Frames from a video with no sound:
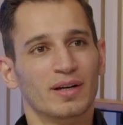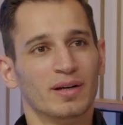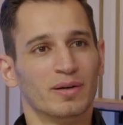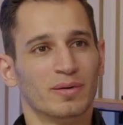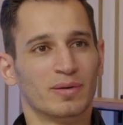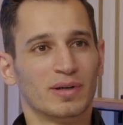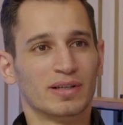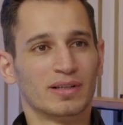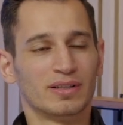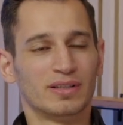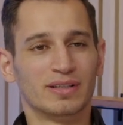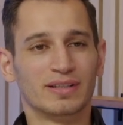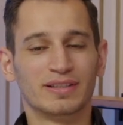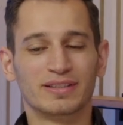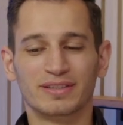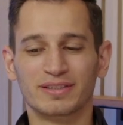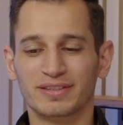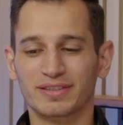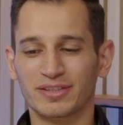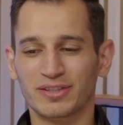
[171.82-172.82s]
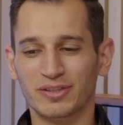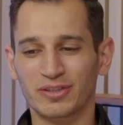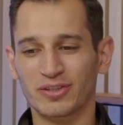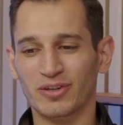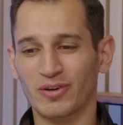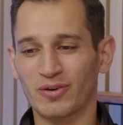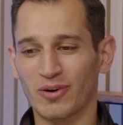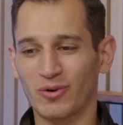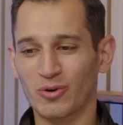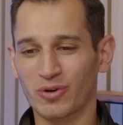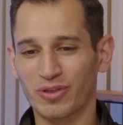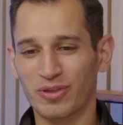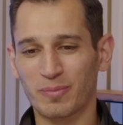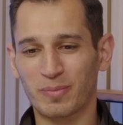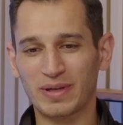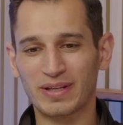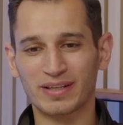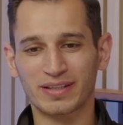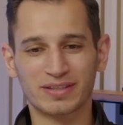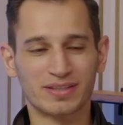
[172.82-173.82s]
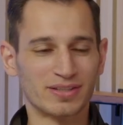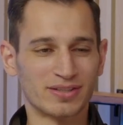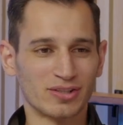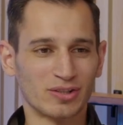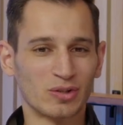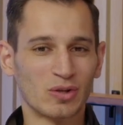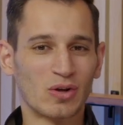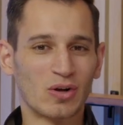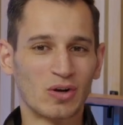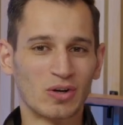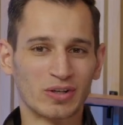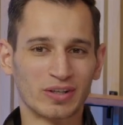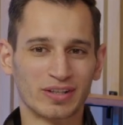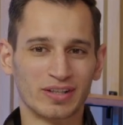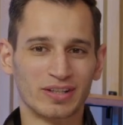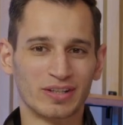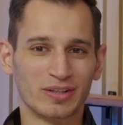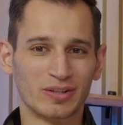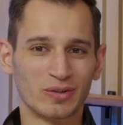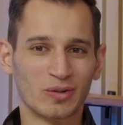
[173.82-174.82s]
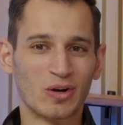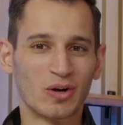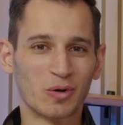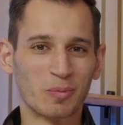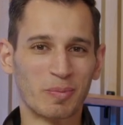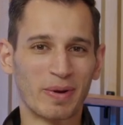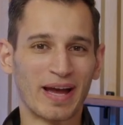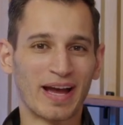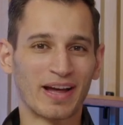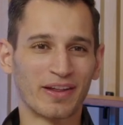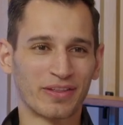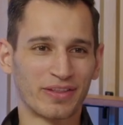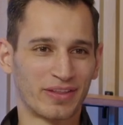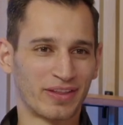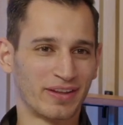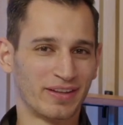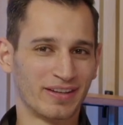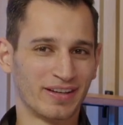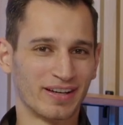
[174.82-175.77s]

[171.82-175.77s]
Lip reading: Well, orthopedics is a long path.